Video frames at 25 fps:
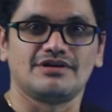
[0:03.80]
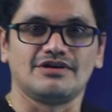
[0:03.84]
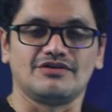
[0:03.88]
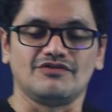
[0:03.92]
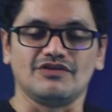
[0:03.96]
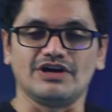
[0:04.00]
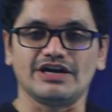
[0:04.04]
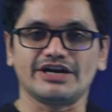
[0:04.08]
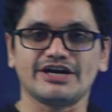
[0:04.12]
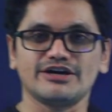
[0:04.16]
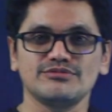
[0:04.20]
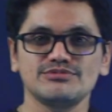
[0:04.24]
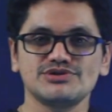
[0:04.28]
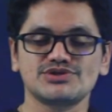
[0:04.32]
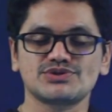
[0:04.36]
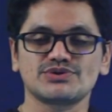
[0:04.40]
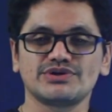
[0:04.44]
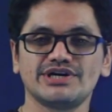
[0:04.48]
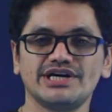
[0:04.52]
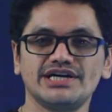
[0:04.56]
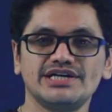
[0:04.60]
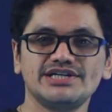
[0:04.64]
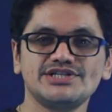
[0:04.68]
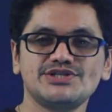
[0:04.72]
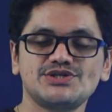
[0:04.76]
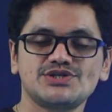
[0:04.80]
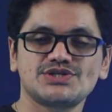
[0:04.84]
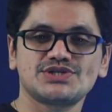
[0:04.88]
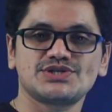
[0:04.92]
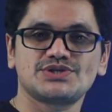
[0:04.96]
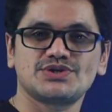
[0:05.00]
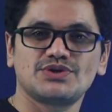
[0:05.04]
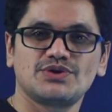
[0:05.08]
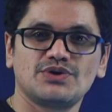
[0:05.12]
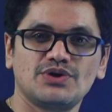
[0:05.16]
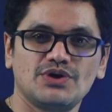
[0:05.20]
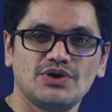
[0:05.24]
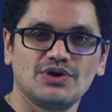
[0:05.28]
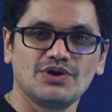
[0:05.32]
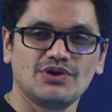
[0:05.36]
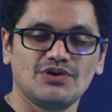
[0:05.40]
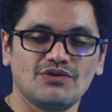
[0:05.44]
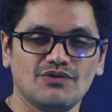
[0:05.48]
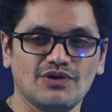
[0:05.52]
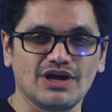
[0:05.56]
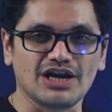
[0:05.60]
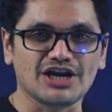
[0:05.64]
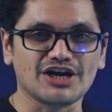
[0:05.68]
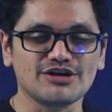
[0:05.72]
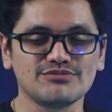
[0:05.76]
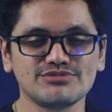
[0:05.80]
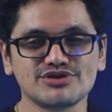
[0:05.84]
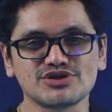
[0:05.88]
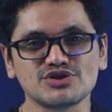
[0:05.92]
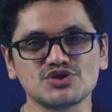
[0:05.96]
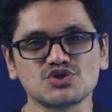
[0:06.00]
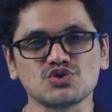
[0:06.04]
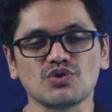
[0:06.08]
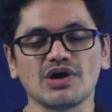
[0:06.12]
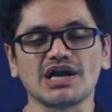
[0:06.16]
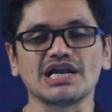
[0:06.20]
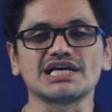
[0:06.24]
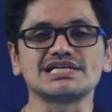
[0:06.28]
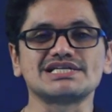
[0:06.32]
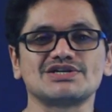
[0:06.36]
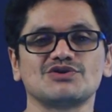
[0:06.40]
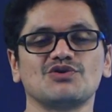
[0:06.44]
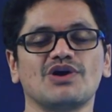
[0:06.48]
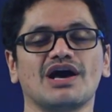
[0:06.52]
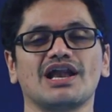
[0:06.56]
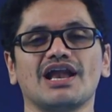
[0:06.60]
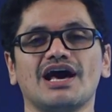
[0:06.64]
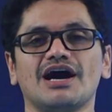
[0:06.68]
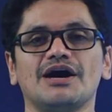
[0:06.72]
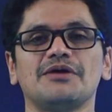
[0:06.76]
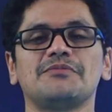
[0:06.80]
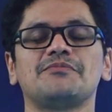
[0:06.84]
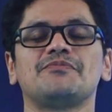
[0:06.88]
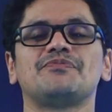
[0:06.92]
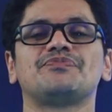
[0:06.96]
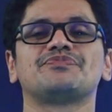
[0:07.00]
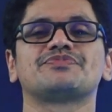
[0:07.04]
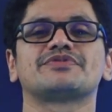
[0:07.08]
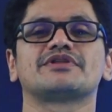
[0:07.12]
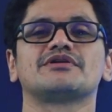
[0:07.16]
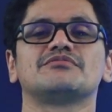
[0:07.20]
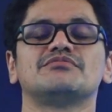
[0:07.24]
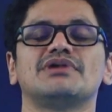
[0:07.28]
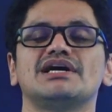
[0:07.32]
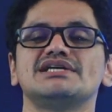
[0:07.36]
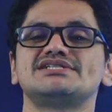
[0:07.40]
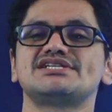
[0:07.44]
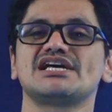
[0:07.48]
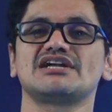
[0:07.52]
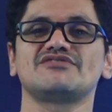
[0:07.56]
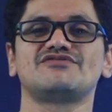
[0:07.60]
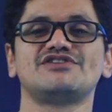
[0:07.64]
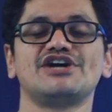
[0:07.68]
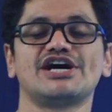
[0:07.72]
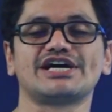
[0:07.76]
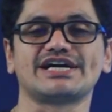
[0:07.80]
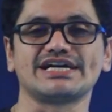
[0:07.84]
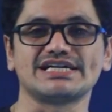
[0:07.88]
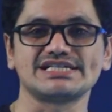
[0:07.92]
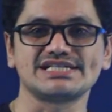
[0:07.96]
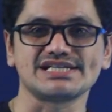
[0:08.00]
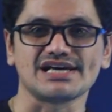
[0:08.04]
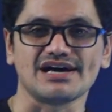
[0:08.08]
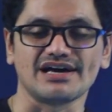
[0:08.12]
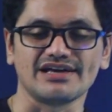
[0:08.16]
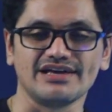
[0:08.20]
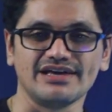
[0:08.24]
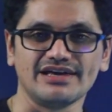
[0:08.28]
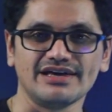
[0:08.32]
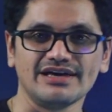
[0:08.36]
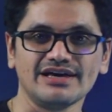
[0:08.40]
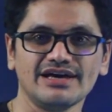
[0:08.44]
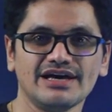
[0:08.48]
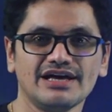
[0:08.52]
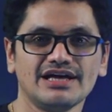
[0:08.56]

Welcome students, welcome to Zoology Wala, myself Dr. Sai.